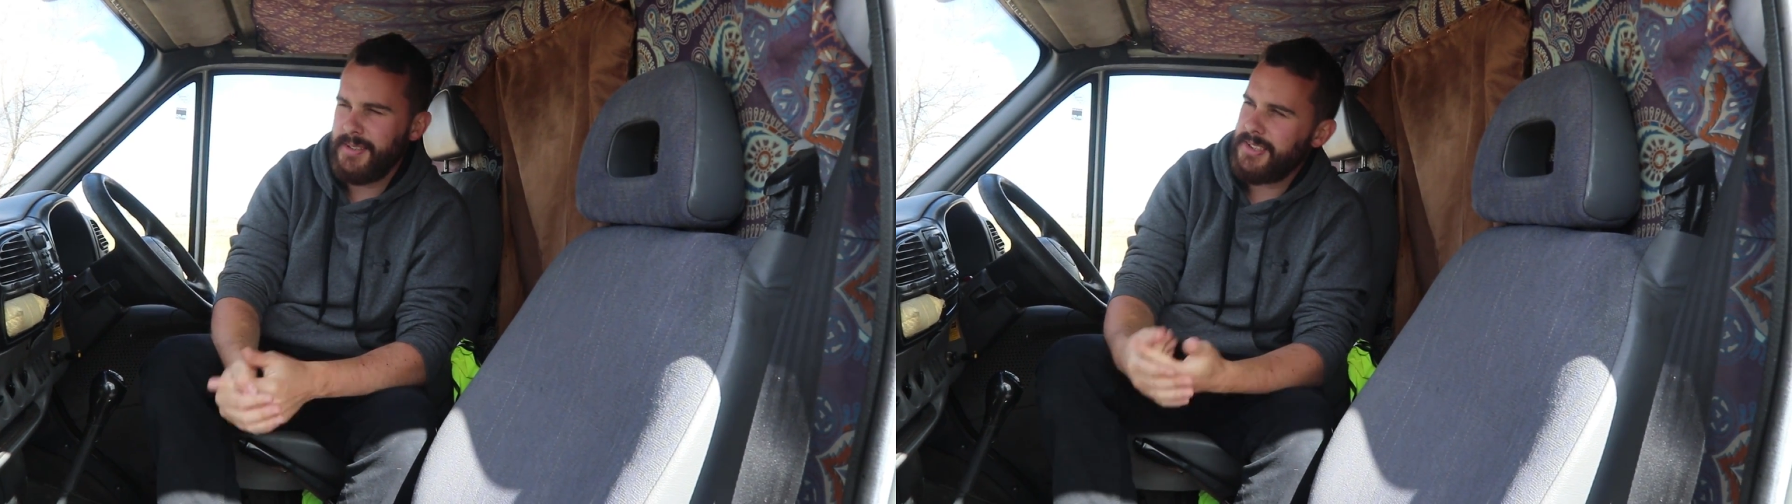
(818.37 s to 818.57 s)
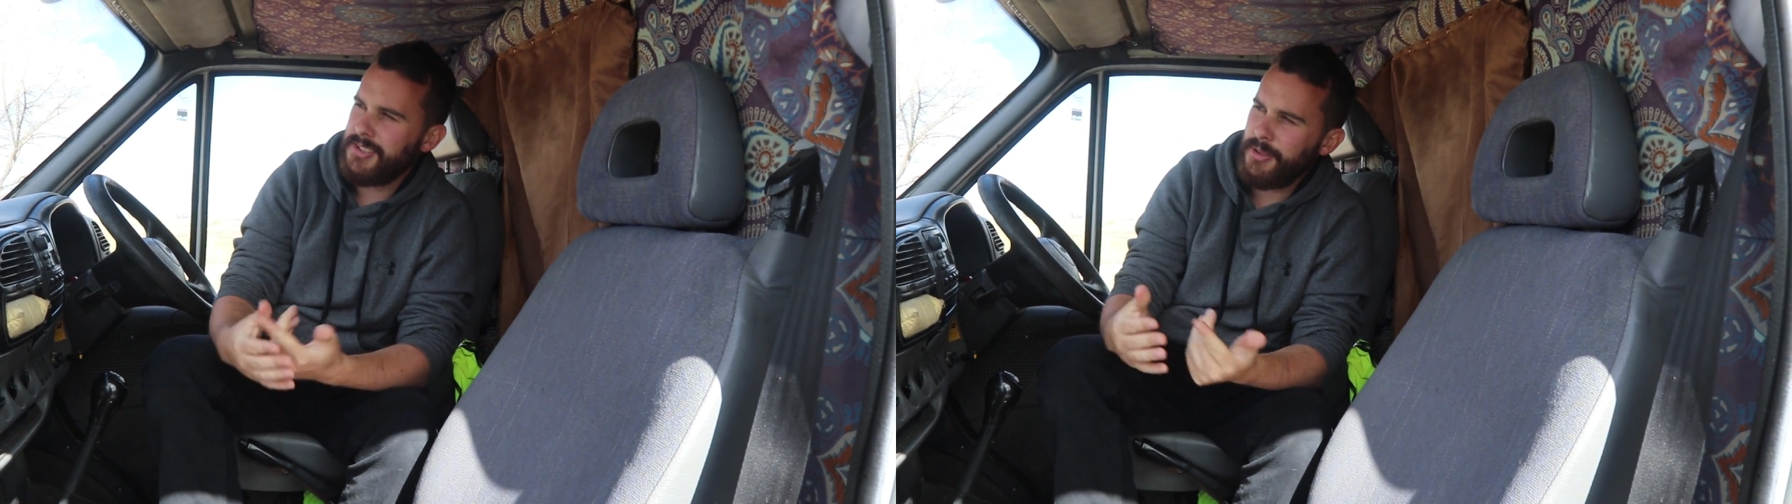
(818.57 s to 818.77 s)

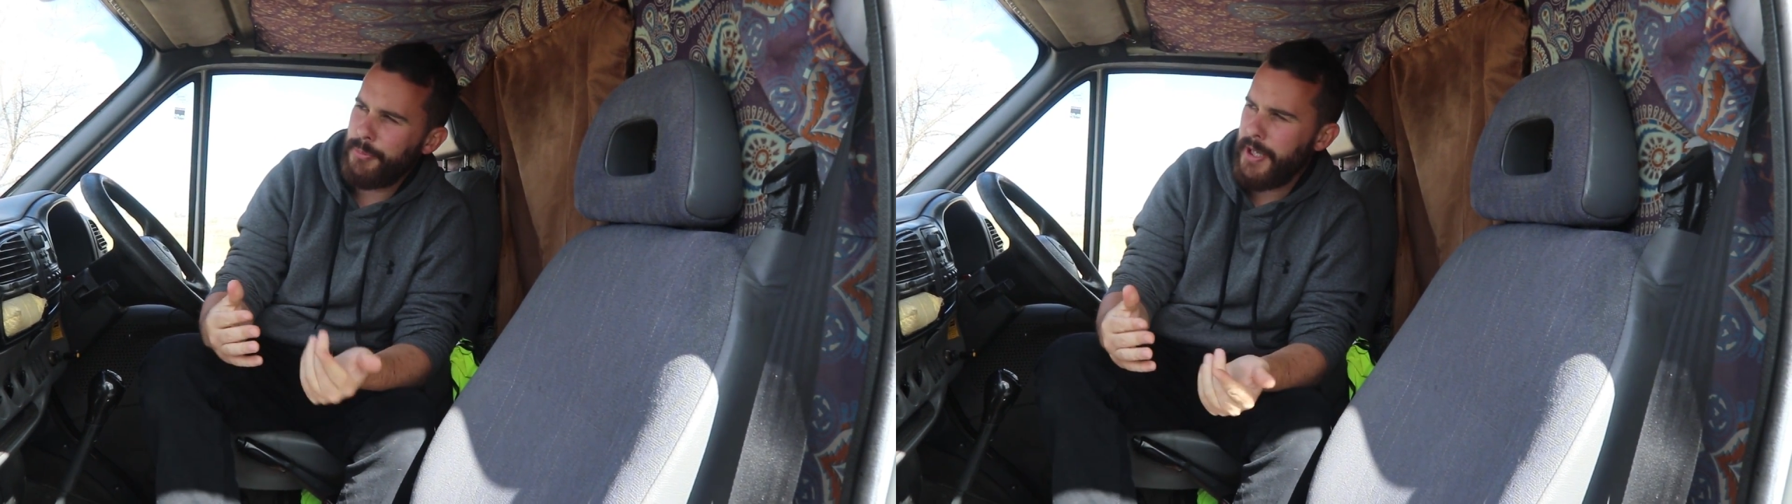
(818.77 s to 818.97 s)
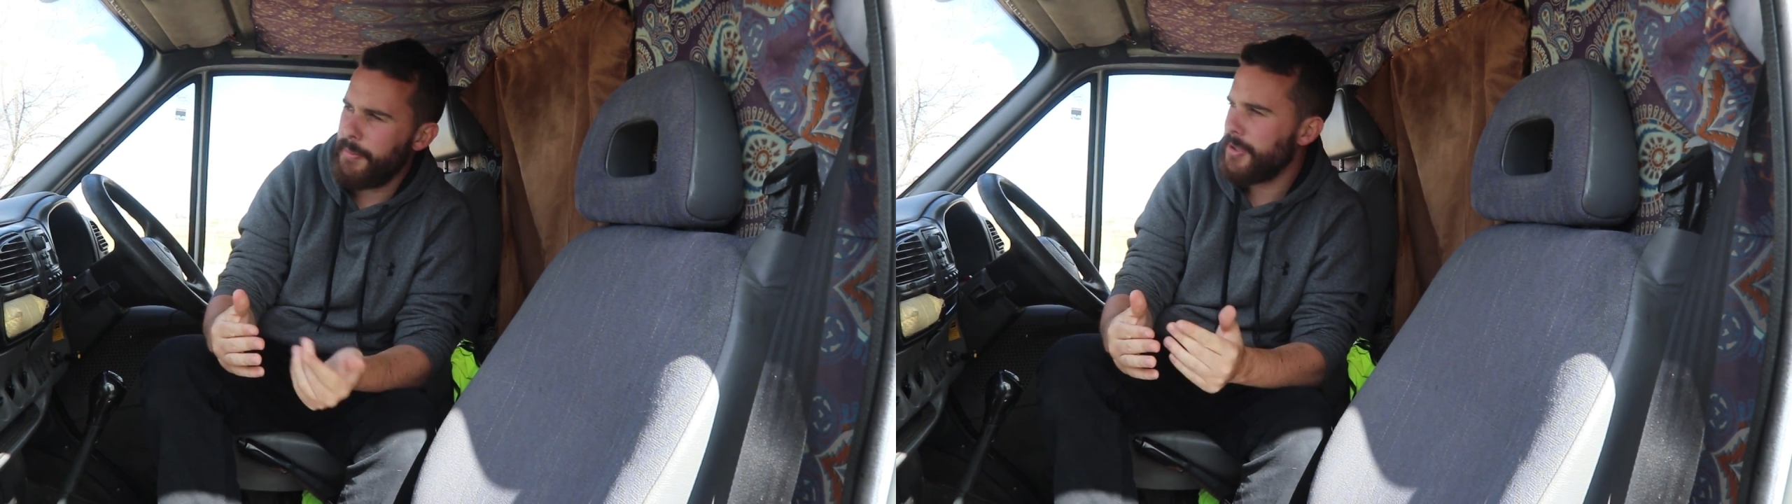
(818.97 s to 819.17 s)
It's
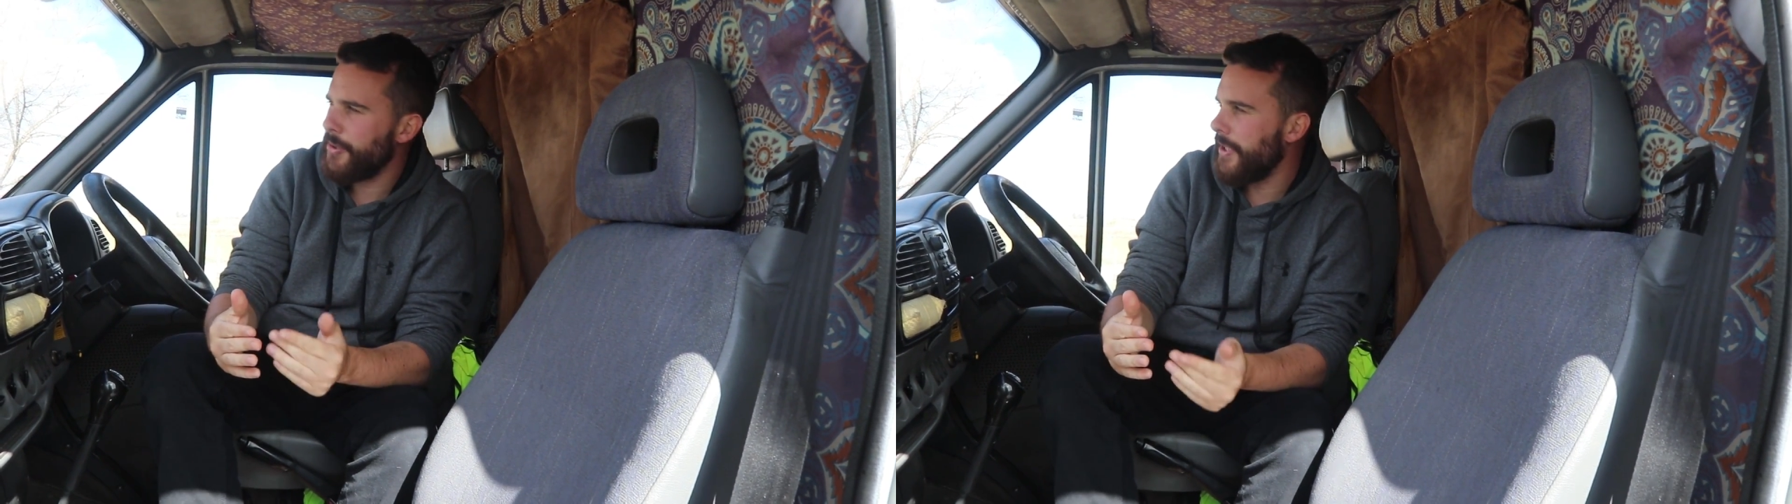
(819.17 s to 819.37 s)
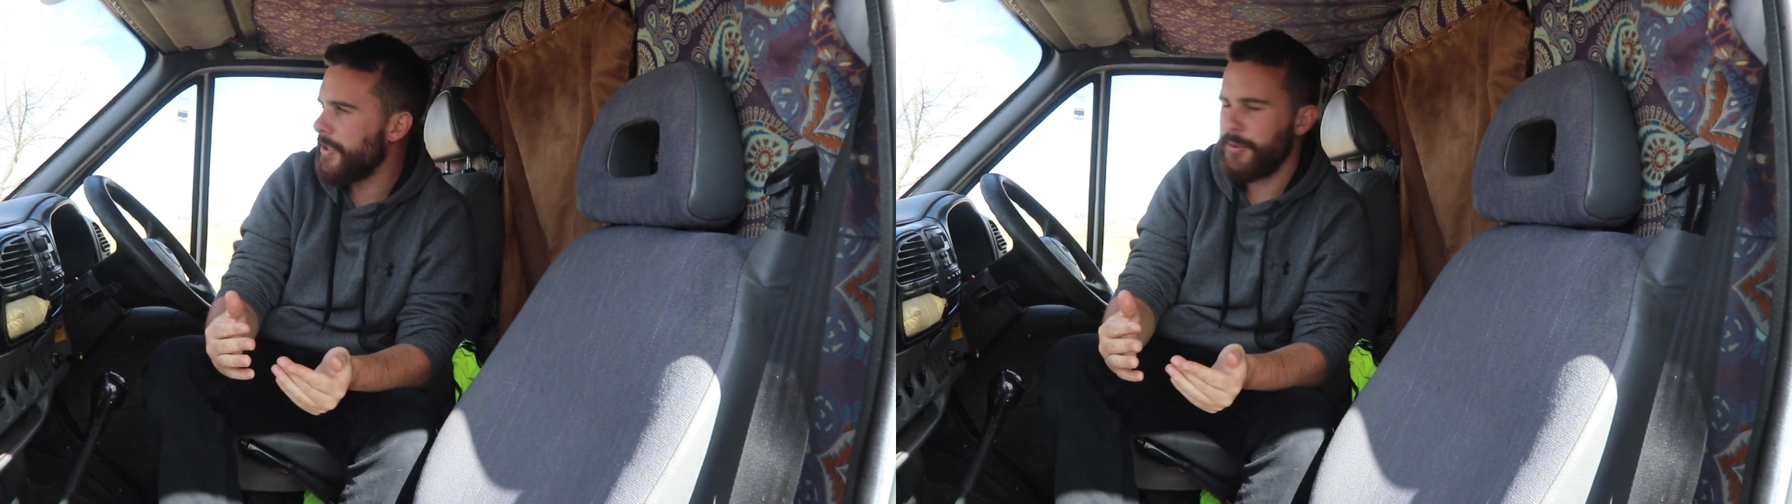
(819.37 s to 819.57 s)
somewhere
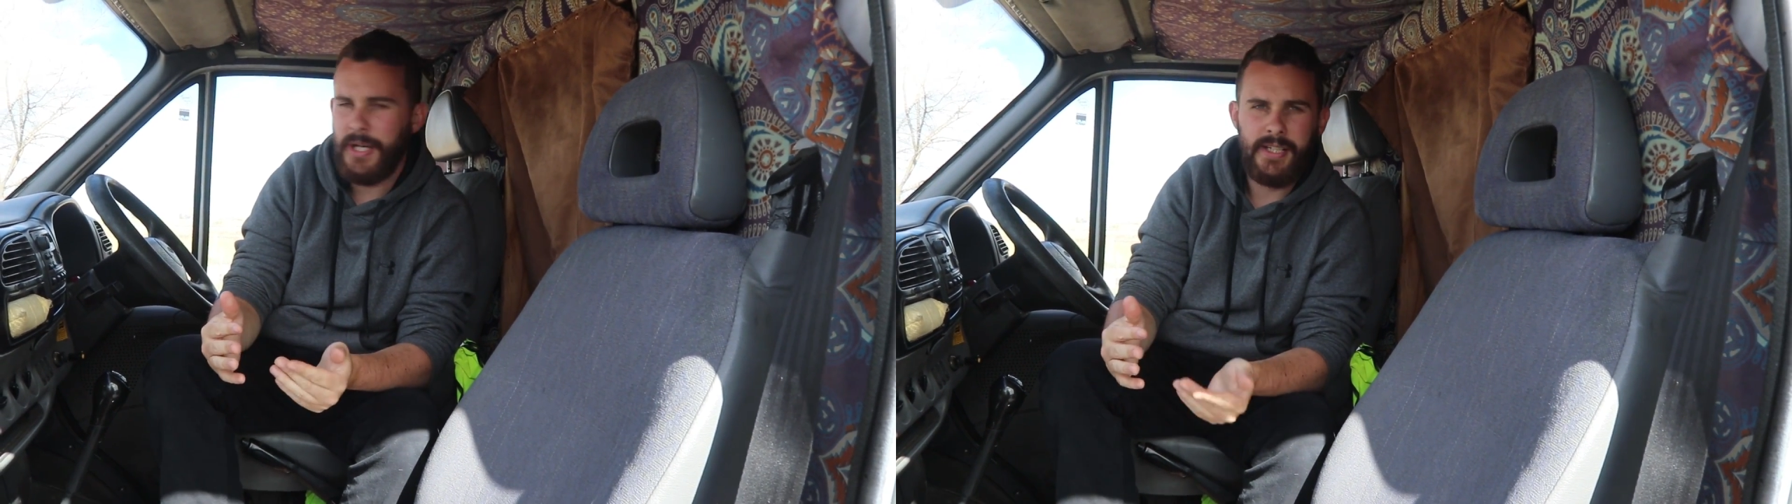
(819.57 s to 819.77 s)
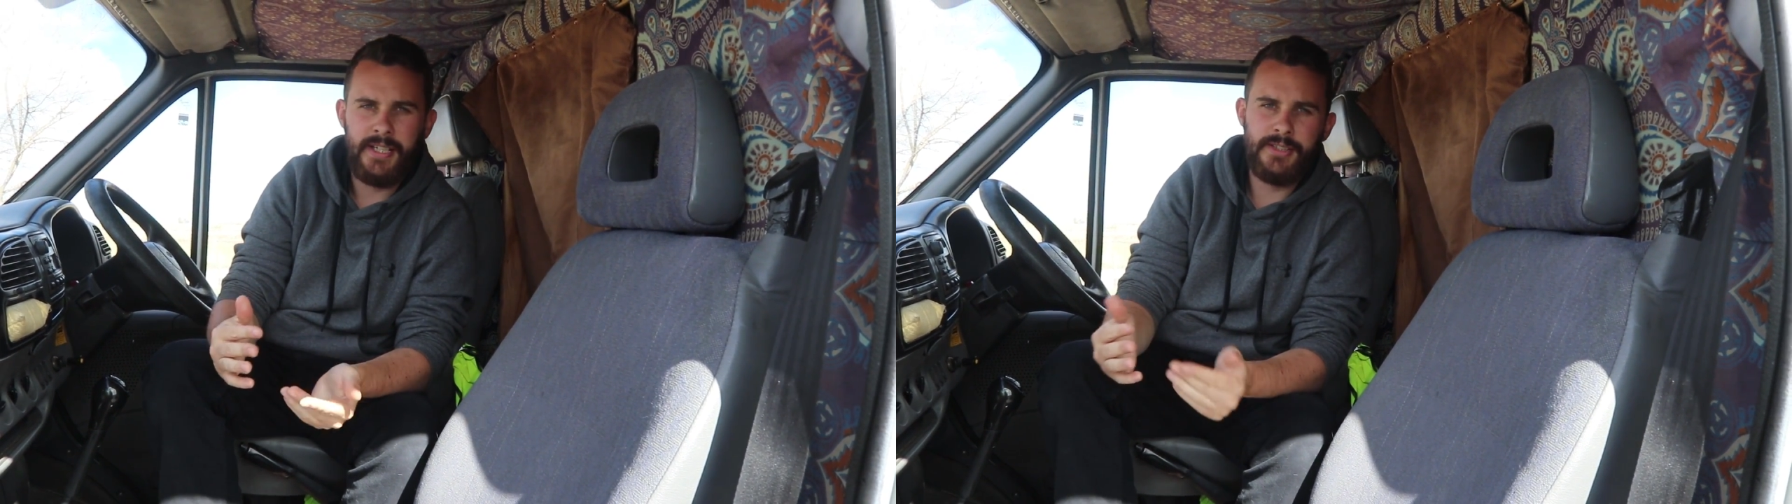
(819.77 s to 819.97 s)
between
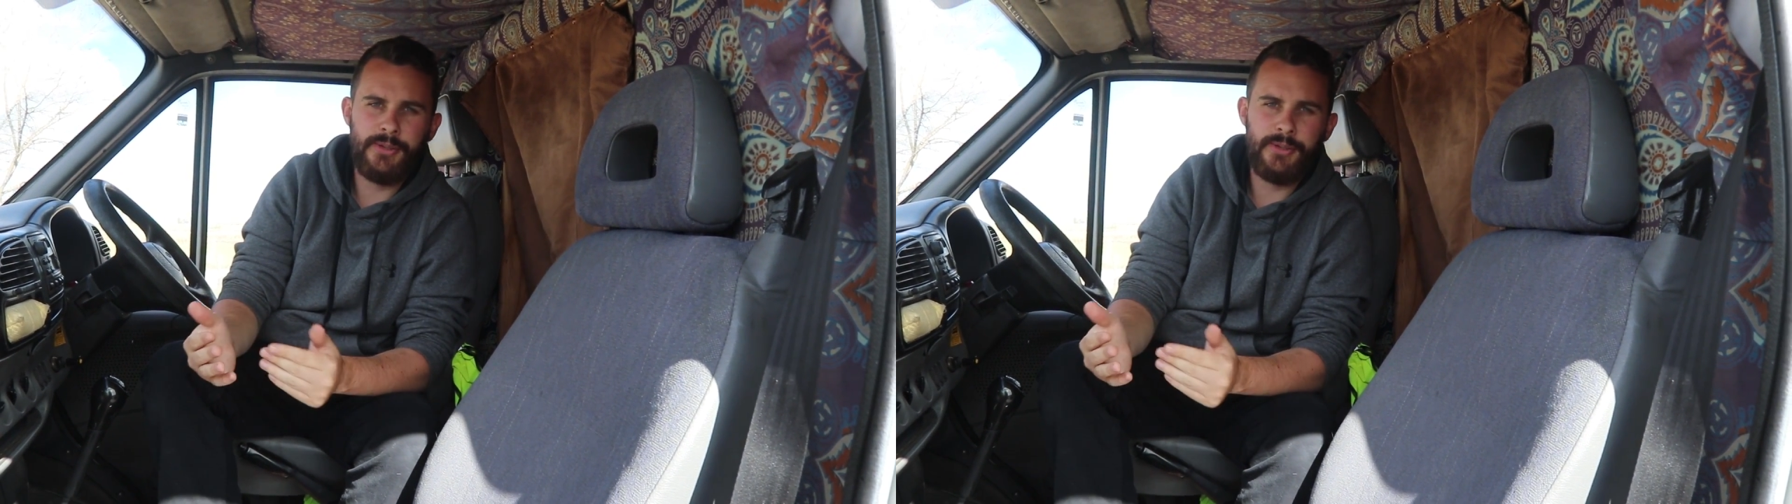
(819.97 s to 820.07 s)
20 and